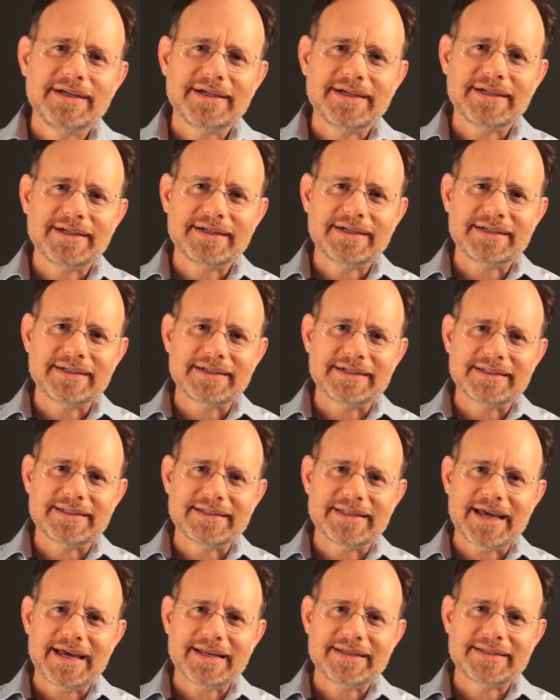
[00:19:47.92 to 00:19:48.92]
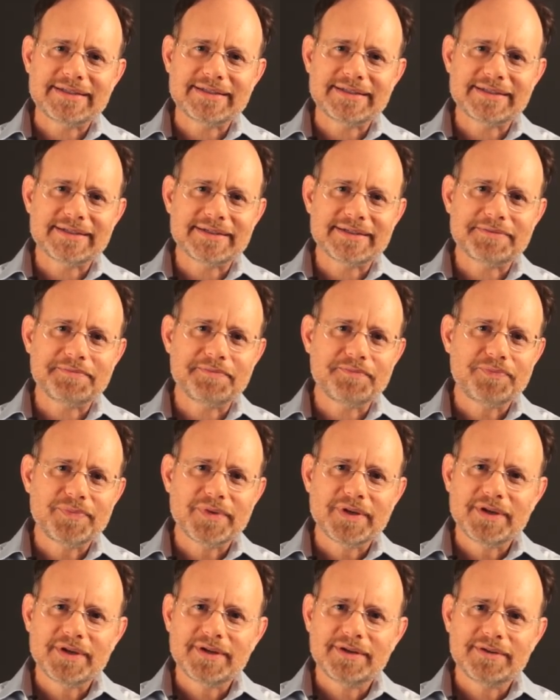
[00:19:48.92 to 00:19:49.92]
that
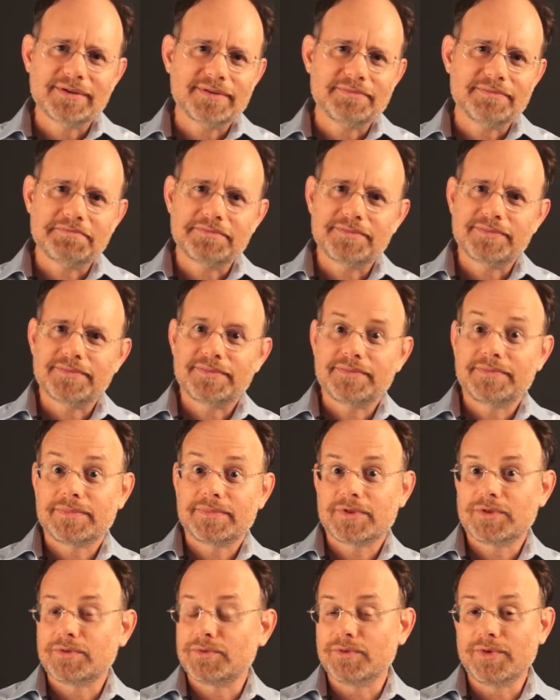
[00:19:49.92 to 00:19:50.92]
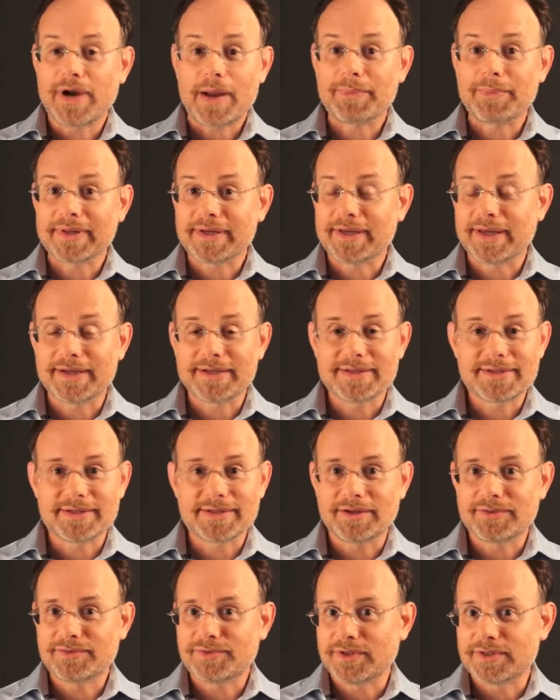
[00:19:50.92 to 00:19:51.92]
could replicate
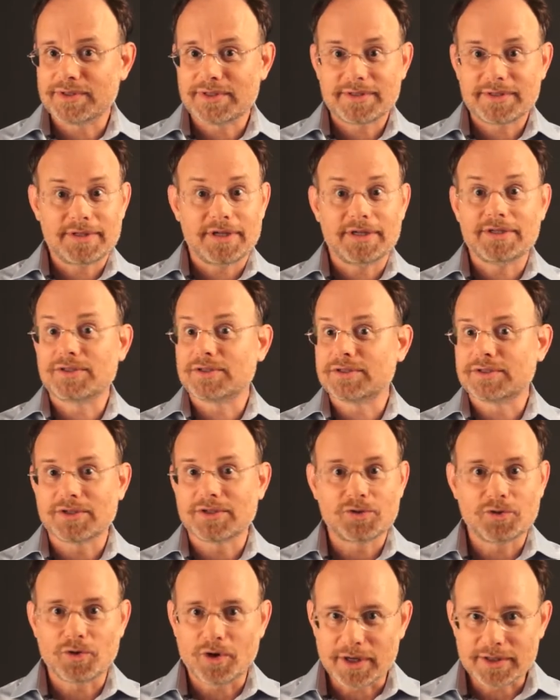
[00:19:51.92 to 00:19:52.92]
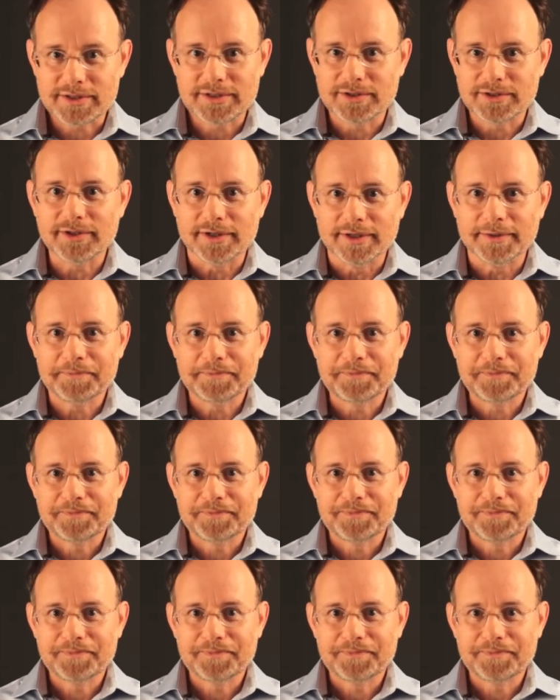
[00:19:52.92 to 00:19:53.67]
itself on stages across Europe.